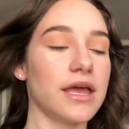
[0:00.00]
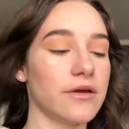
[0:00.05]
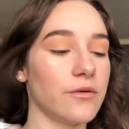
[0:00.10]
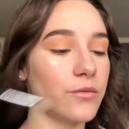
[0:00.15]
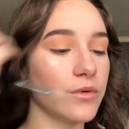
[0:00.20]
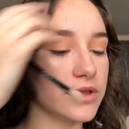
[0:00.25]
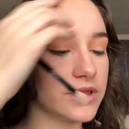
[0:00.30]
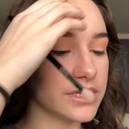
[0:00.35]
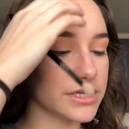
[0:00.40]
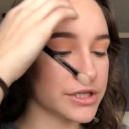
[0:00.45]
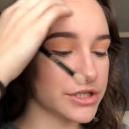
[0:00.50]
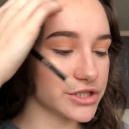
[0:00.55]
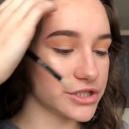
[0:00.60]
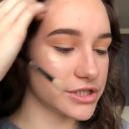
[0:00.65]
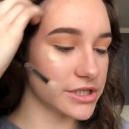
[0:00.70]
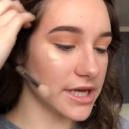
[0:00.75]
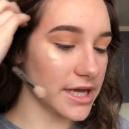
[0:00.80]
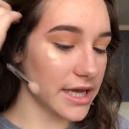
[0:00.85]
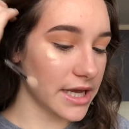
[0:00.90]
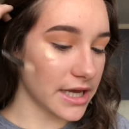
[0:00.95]
with the
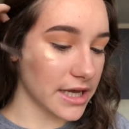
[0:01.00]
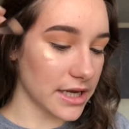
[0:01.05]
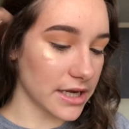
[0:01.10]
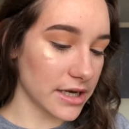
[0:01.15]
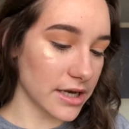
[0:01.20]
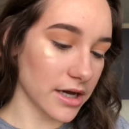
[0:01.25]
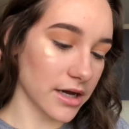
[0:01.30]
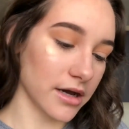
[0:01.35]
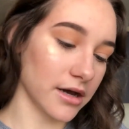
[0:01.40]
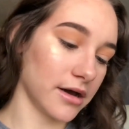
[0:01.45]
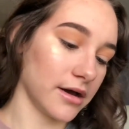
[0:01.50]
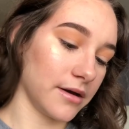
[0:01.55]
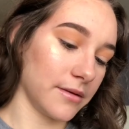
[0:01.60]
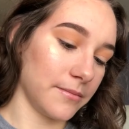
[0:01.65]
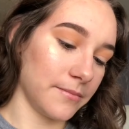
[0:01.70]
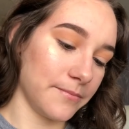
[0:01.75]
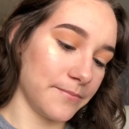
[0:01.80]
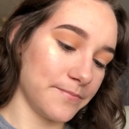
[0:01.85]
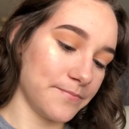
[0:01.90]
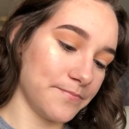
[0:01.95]
shade,
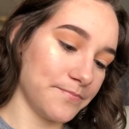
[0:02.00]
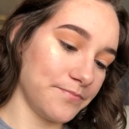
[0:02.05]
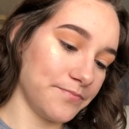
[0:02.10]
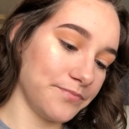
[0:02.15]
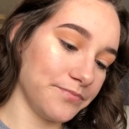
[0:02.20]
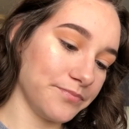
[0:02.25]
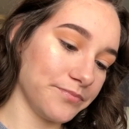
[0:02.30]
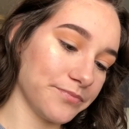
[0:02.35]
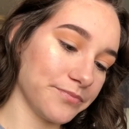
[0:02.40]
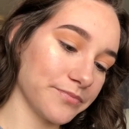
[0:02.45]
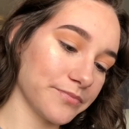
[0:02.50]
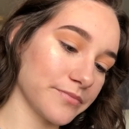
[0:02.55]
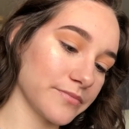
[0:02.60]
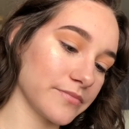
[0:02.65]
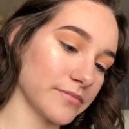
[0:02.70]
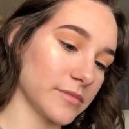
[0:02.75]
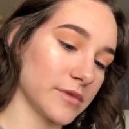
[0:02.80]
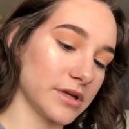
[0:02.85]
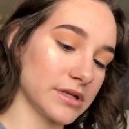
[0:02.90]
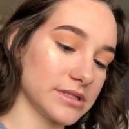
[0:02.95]
let's
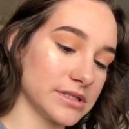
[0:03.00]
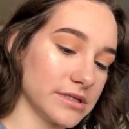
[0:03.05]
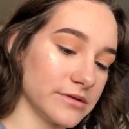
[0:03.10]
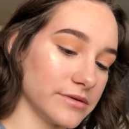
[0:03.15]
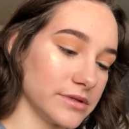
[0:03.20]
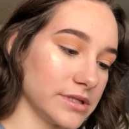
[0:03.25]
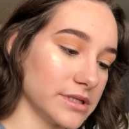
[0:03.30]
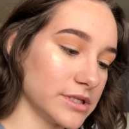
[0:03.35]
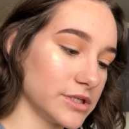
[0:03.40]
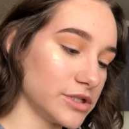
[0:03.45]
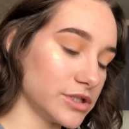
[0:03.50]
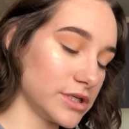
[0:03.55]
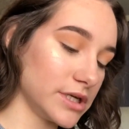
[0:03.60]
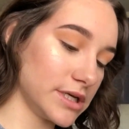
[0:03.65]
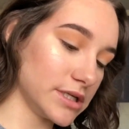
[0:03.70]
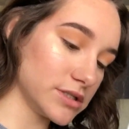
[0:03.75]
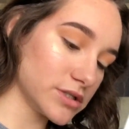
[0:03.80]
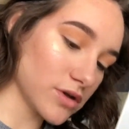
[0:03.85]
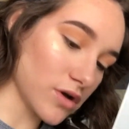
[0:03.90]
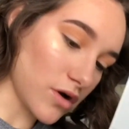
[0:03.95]
see what this
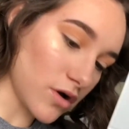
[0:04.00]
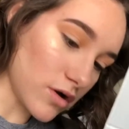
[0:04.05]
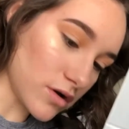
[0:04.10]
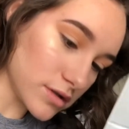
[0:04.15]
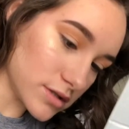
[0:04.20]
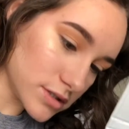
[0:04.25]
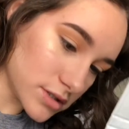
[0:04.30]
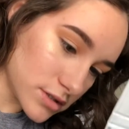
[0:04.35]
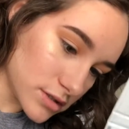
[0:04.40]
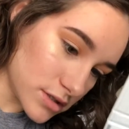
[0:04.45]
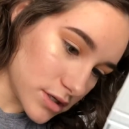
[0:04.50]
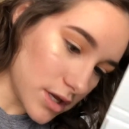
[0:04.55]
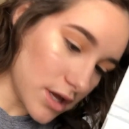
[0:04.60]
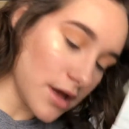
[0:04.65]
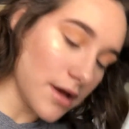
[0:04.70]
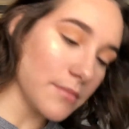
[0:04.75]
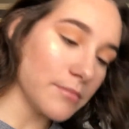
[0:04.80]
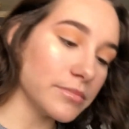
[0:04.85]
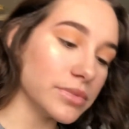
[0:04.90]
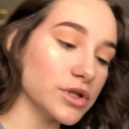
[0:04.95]
shade's called.
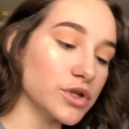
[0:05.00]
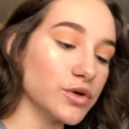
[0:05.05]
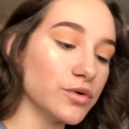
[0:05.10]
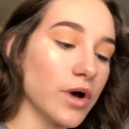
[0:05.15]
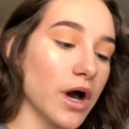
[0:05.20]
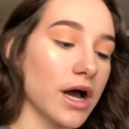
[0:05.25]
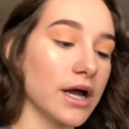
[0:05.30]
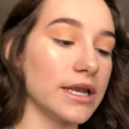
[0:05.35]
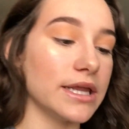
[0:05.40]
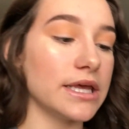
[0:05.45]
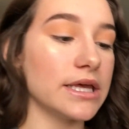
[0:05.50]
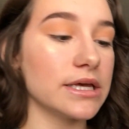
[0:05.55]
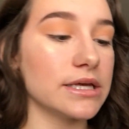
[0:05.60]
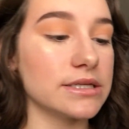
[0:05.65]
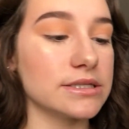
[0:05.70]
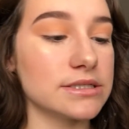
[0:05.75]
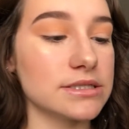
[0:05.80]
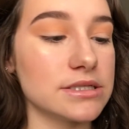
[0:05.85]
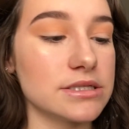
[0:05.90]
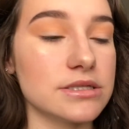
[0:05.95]
Blue Honey.
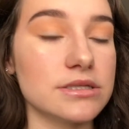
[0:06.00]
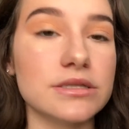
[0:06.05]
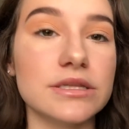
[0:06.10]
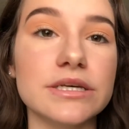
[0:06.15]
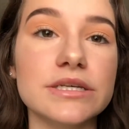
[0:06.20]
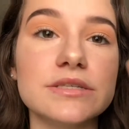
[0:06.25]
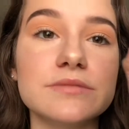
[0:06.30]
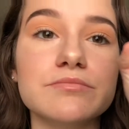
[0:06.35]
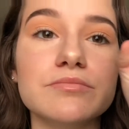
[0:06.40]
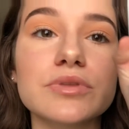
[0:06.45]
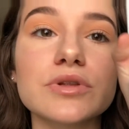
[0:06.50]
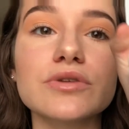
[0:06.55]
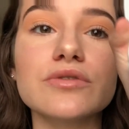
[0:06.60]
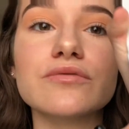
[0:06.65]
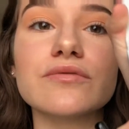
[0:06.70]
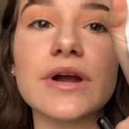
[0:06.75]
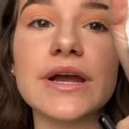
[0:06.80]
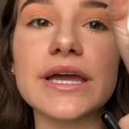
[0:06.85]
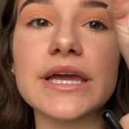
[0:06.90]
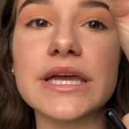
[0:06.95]
It's this blue
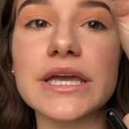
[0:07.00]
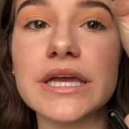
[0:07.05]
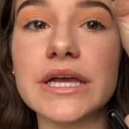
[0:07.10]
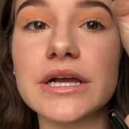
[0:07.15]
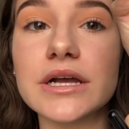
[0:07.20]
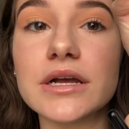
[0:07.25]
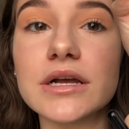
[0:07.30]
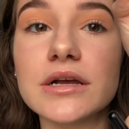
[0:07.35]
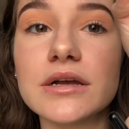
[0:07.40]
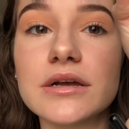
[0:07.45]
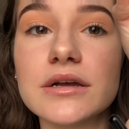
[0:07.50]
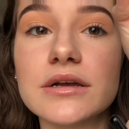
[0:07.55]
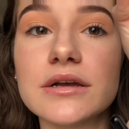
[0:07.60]
right here.